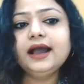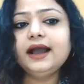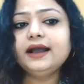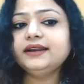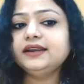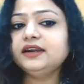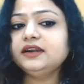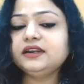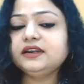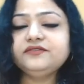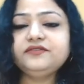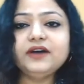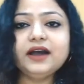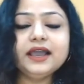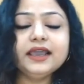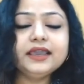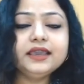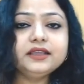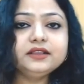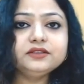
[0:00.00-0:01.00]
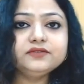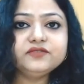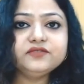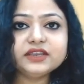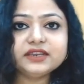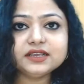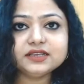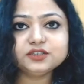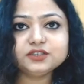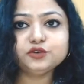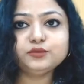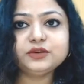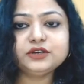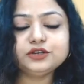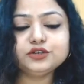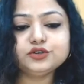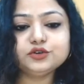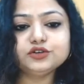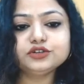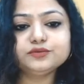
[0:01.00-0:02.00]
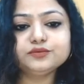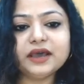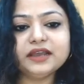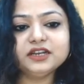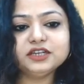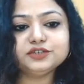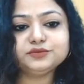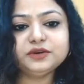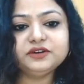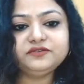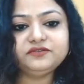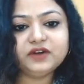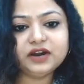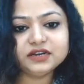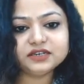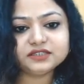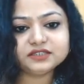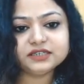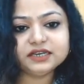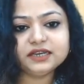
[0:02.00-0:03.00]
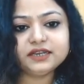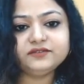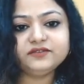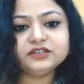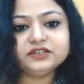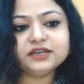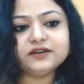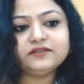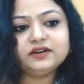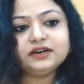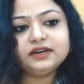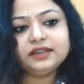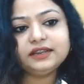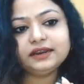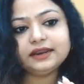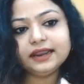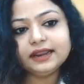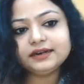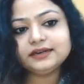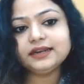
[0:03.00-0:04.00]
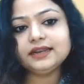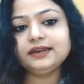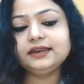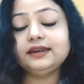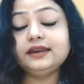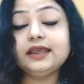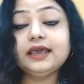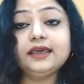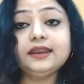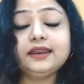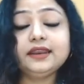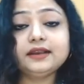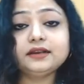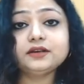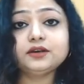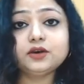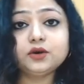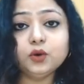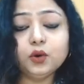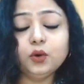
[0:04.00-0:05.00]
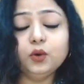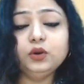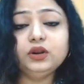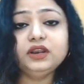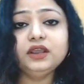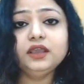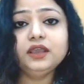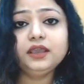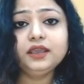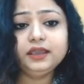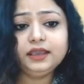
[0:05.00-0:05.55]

identify various human resource management function which have a direct and indirect role